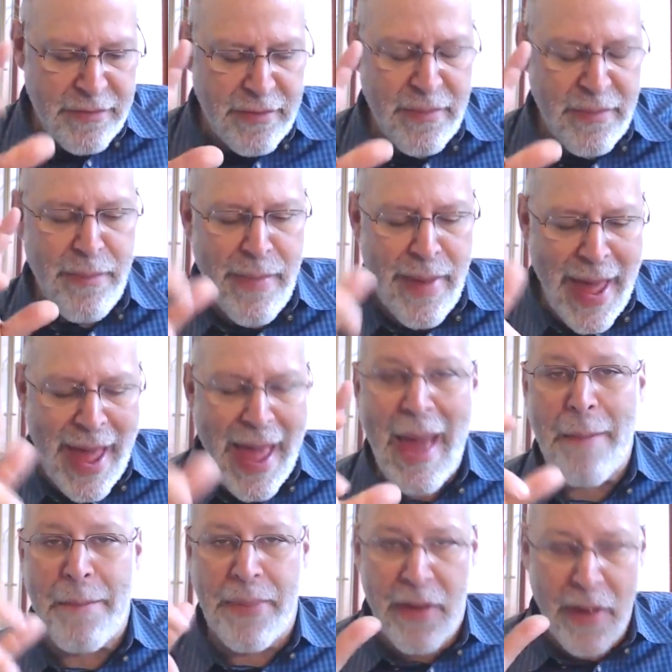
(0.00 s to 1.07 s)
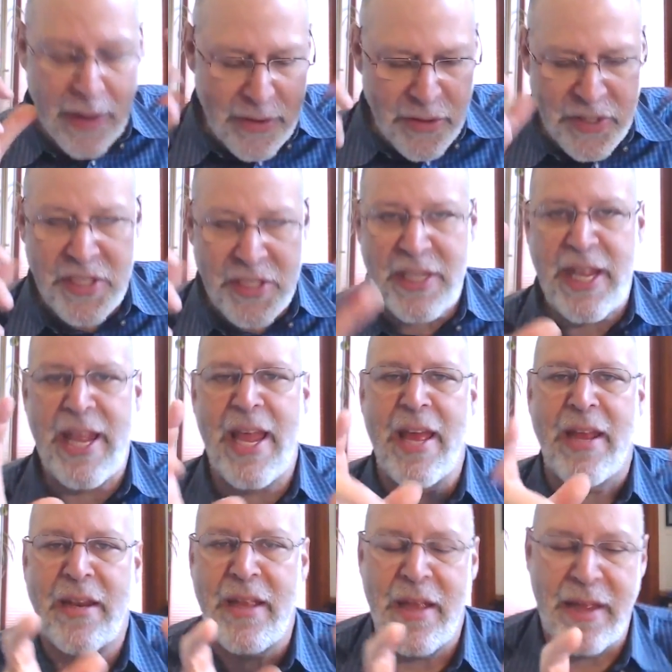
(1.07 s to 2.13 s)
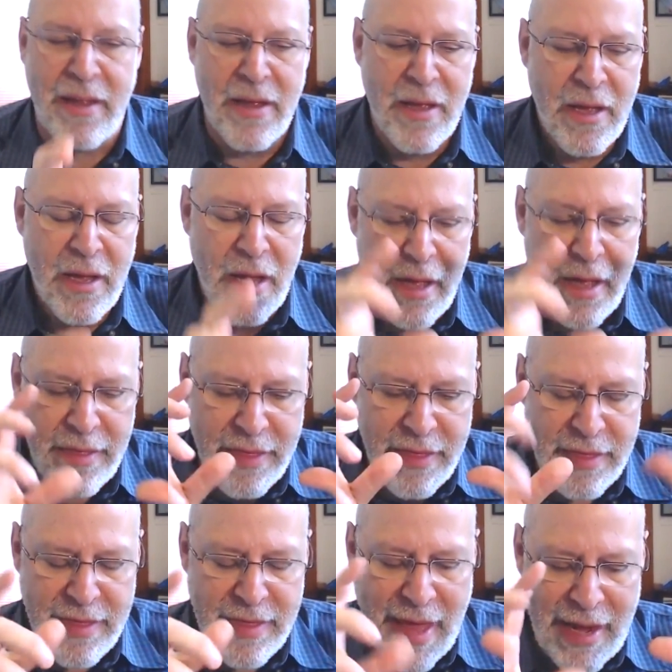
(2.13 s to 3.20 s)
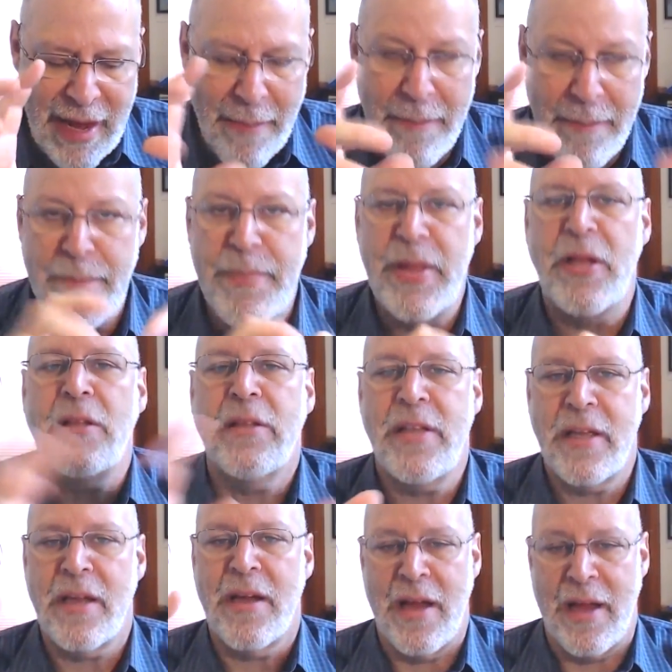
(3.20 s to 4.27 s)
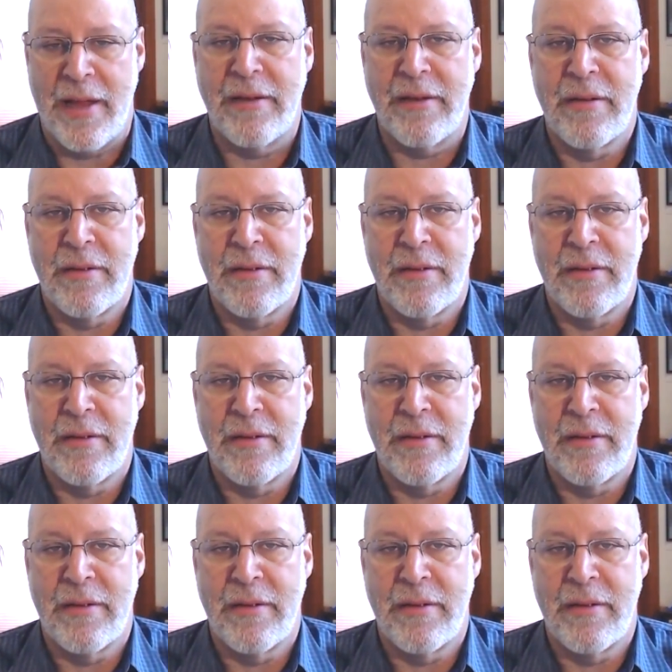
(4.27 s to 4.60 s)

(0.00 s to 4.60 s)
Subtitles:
map understanding that I'm building on